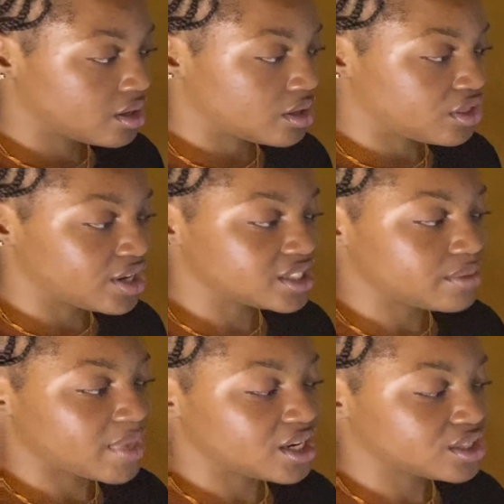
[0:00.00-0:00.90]
13
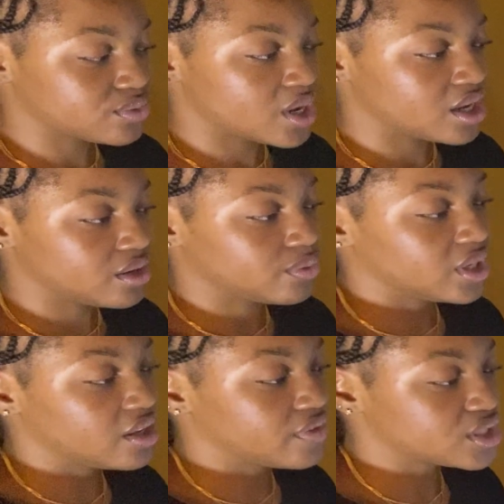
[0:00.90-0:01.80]
minus 1 would
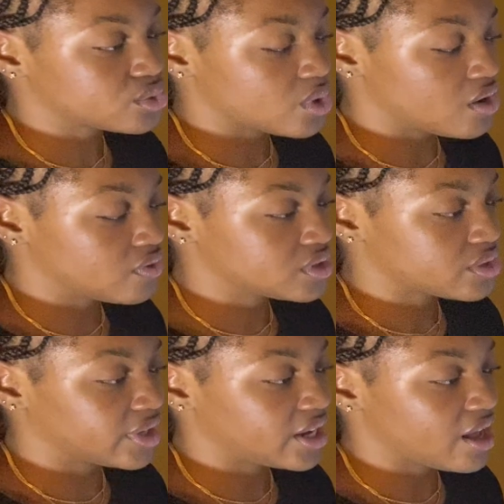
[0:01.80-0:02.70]
give us 12. So
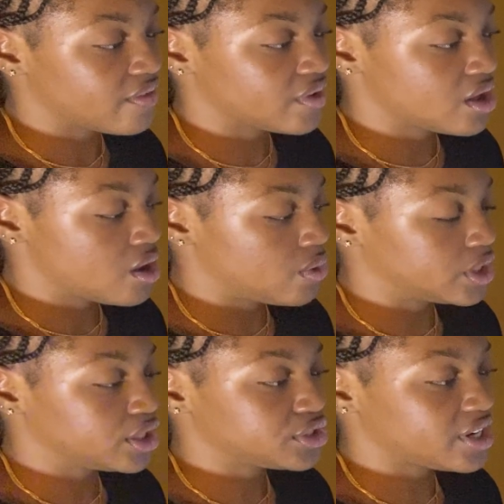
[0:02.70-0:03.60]
we're going to have
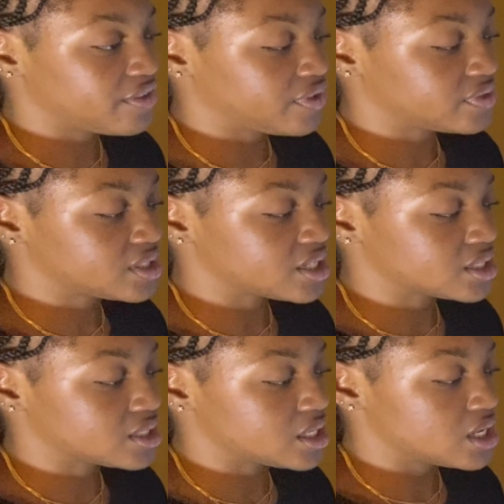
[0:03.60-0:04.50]

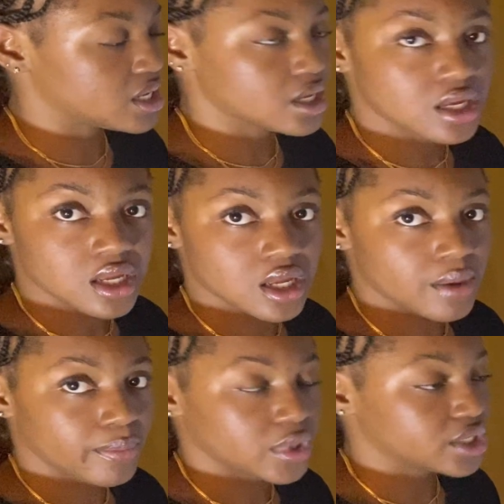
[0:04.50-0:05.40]
156t
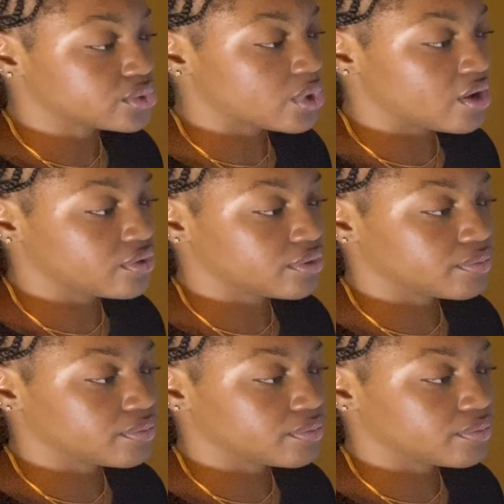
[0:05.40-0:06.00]
plus 12.